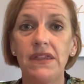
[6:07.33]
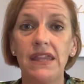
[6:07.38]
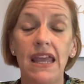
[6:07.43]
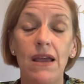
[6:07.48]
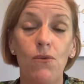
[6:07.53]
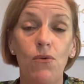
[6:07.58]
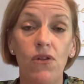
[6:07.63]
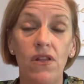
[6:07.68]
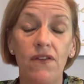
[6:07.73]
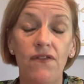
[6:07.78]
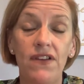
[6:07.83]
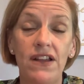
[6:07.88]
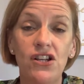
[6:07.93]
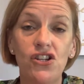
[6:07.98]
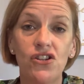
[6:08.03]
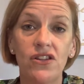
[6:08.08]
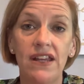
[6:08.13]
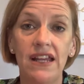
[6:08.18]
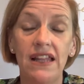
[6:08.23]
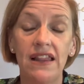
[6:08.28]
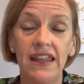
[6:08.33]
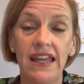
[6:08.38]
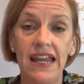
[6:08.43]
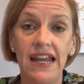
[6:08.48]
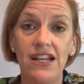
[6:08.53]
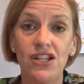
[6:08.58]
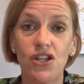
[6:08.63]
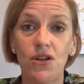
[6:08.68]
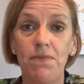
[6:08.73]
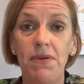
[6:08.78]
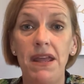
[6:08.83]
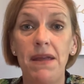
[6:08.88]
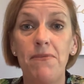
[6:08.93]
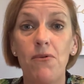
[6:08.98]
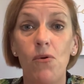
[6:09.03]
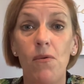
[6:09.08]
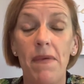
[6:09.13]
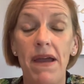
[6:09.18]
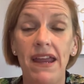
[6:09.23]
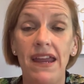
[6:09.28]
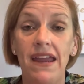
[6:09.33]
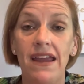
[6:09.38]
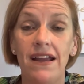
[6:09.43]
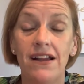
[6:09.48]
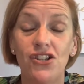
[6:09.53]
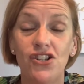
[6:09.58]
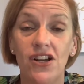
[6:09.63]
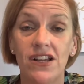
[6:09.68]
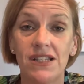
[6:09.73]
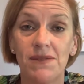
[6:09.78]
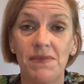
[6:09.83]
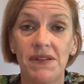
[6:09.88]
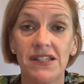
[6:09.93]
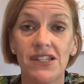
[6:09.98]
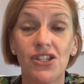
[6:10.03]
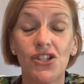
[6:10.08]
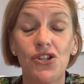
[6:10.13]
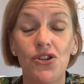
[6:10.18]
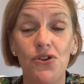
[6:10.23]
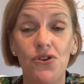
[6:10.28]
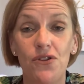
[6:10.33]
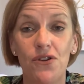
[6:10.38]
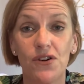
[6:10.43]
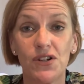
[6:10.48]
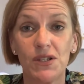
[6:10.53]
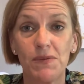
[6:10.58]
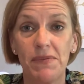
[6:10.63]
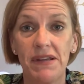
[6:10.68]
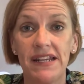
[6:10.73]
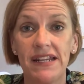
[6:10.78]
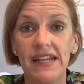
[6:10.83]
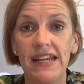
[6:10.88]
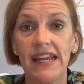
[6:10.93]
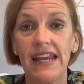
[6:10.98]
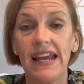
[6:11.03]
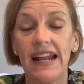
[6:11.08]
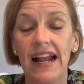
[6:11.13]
it will eventually lead to people making adjustments to their spending.